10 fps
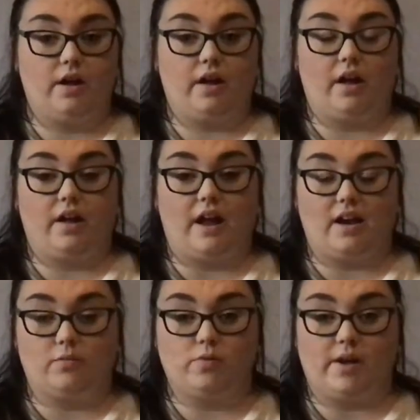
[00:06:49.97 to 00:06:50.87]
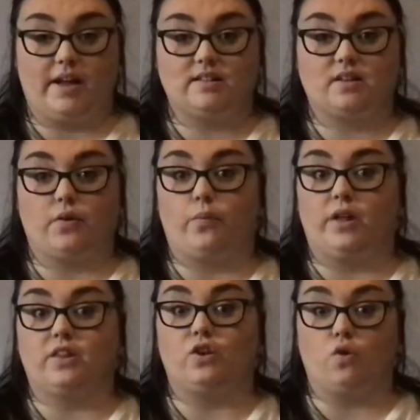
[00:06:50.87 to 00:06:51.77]
animal mask with
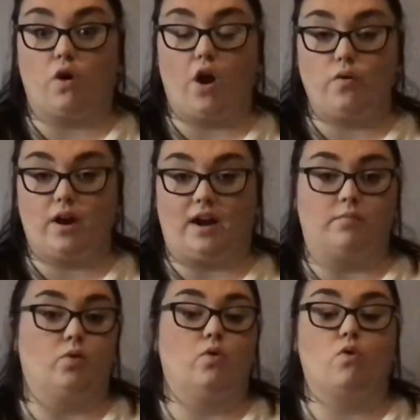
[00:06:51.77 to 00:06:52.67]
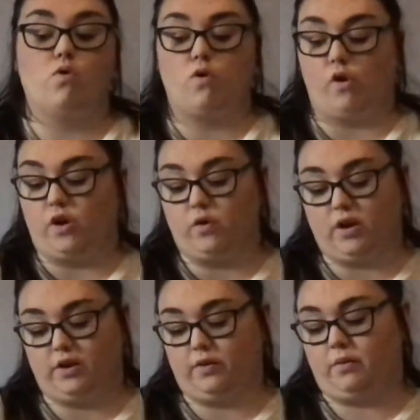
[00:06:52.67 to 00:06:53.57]
your own animal, or you
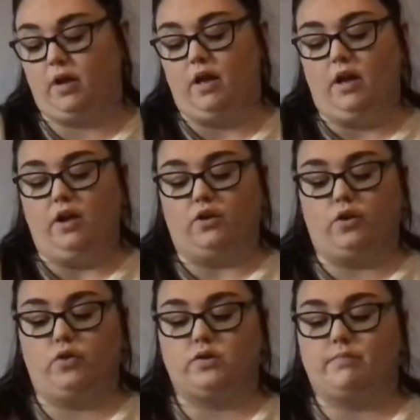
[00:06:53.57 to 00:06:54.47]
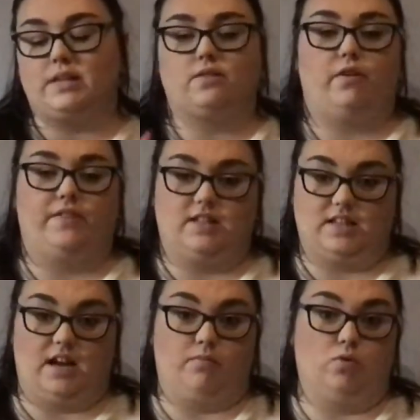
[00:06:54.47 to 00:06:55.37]
can use Miss Griffiths'
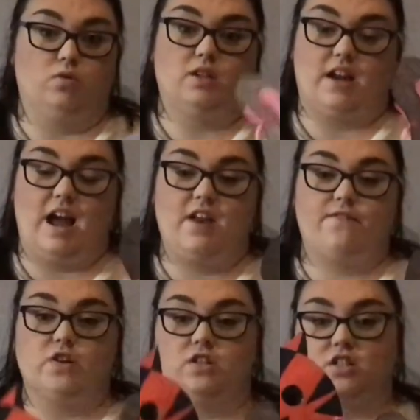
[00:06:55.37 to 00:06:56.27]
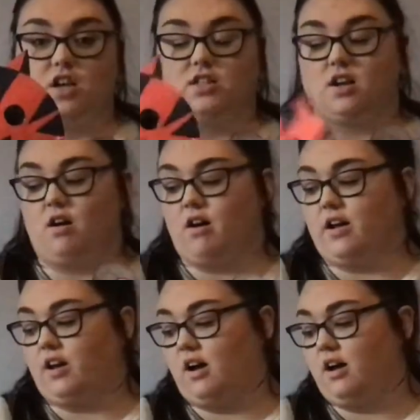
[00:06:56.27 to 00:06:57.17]
animals, an elephant, a
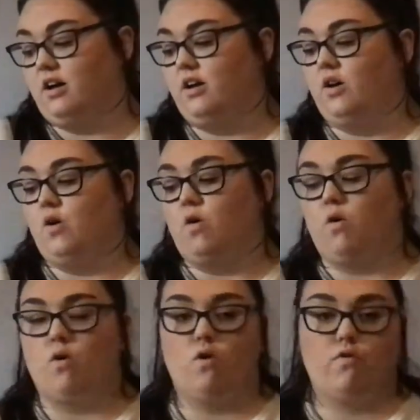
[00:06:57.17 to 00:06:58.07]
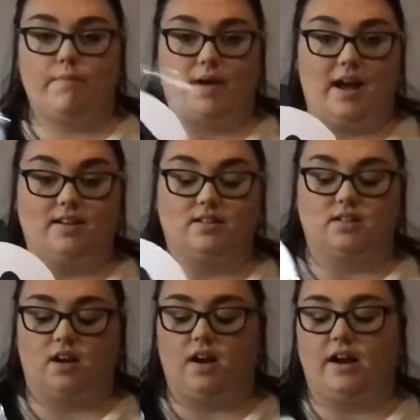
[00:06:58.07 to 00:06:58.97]
tiger, or a
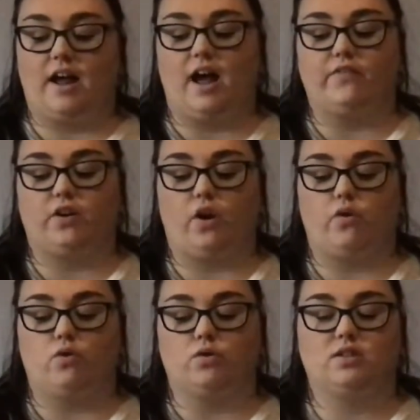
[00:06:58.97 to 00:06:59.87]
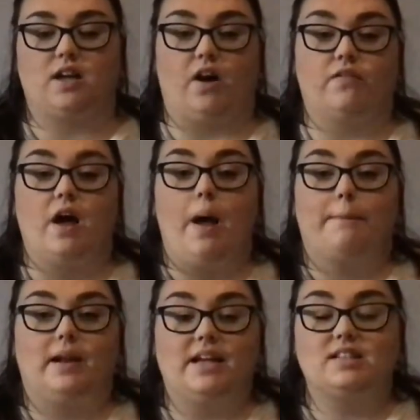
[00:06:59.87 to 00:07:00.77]
panda, and have a go yourself.
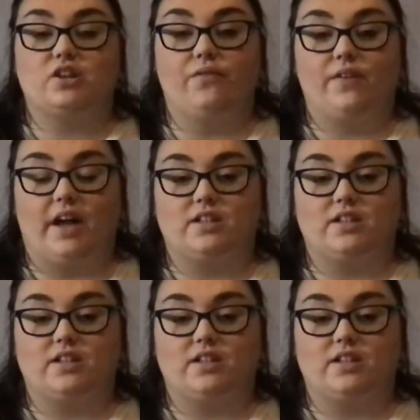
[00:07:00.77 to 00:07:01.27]
Please don't forget to